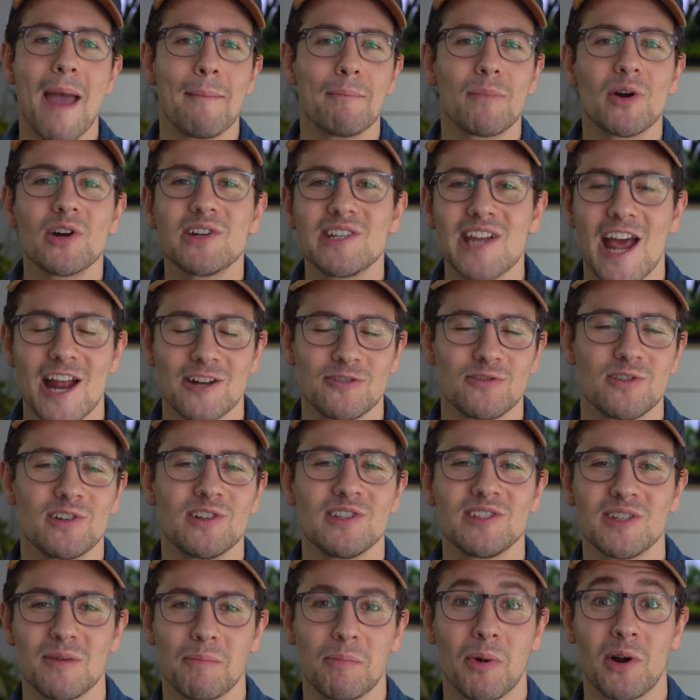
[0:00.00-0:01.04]
ember
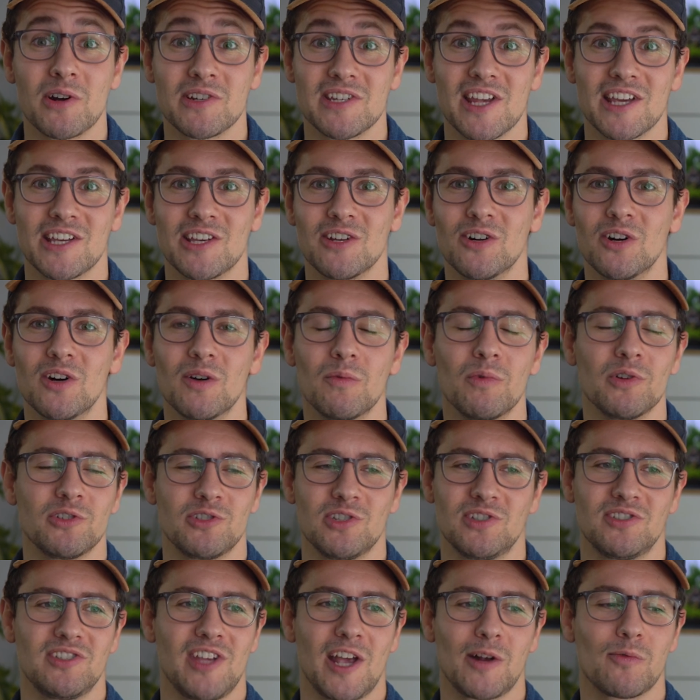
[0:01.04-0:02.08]
tetras in particular will
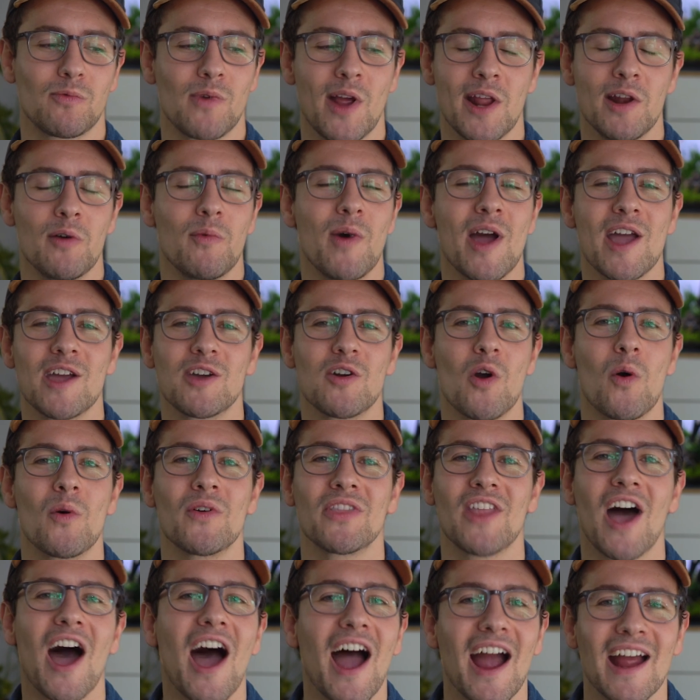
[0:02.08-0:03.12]
just like right away go
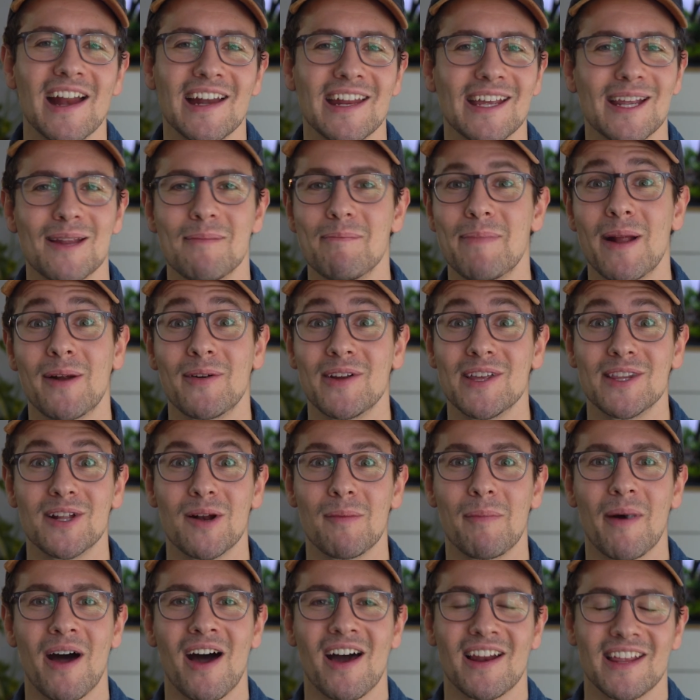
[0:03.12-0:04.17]
into hiding and bury
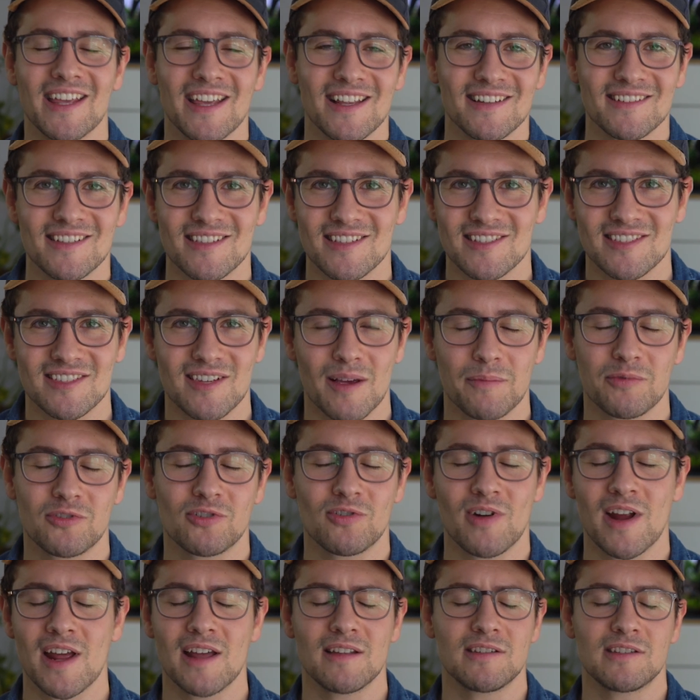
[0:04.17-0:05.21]
their body into the
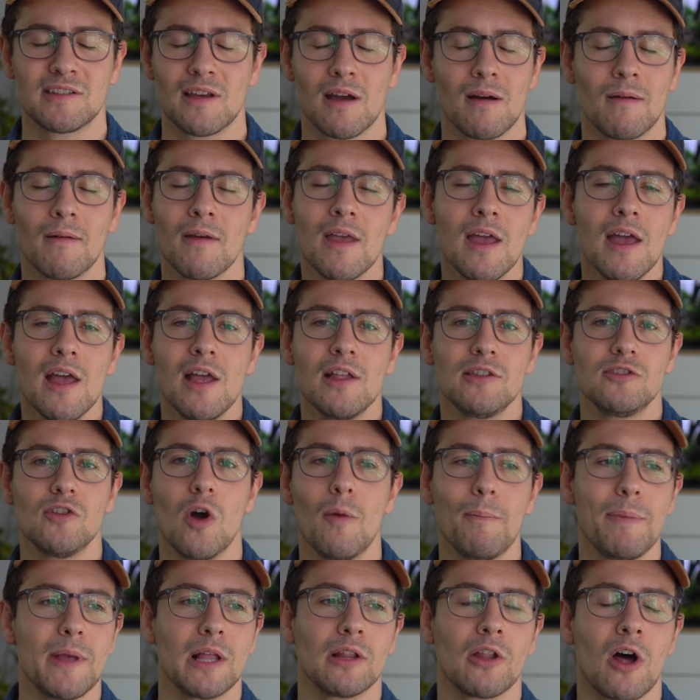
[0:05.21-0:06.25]
substrate. So
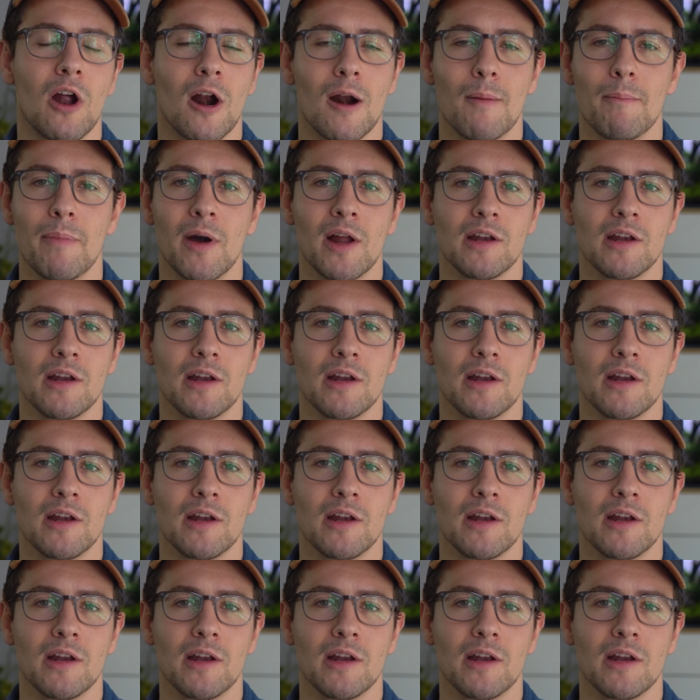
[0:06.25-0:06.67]
don't be alarmed,